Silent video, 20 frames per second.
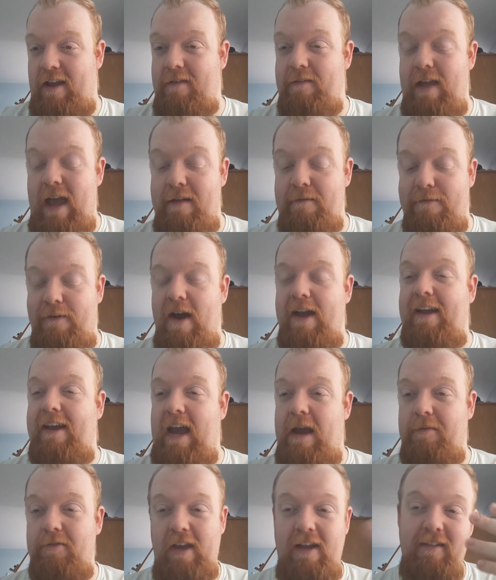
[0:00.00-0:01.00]
in fighting
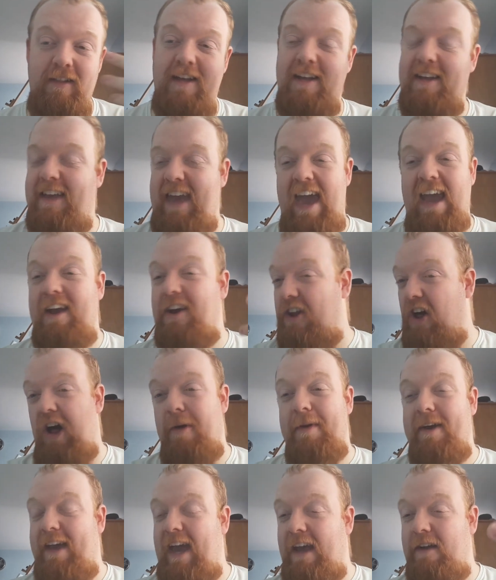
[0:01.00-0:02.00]
games like King and
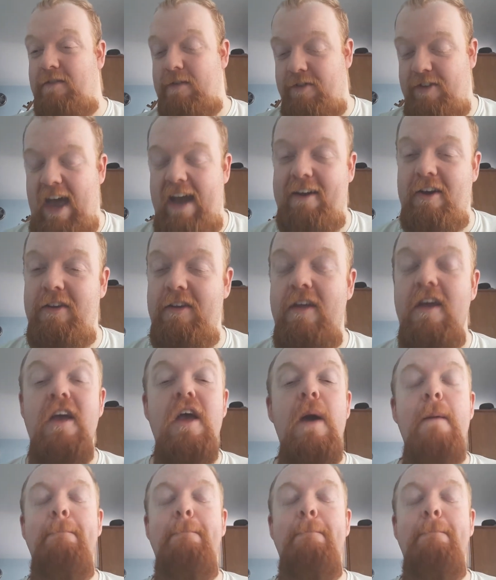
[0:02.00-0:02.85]
Armor King from Tekken.